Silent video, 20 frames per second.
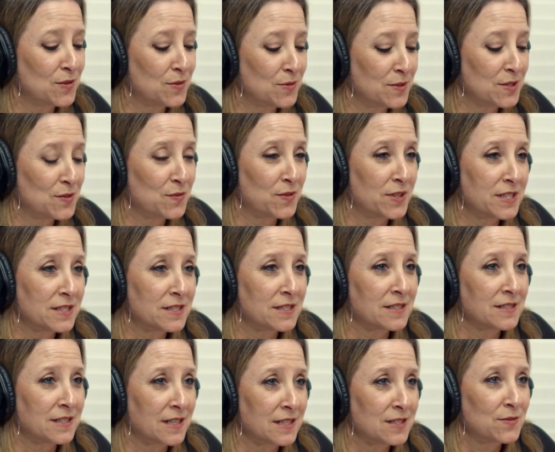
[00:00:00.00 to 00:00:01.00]
was very
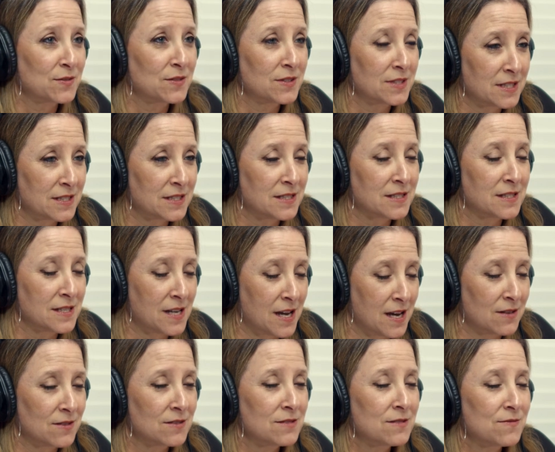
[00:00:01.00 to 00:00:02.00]
successful in the
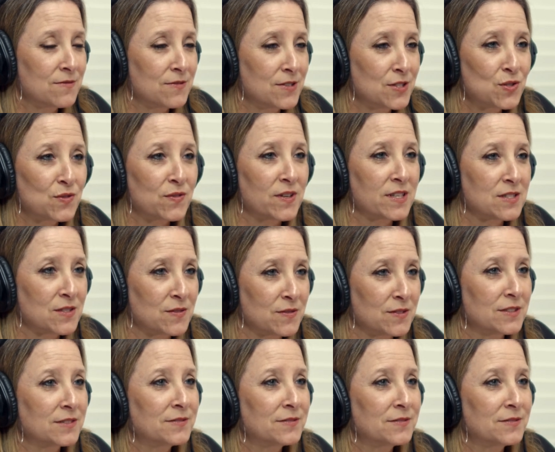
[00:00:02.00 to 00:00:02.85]
Seattle Fringe Festival.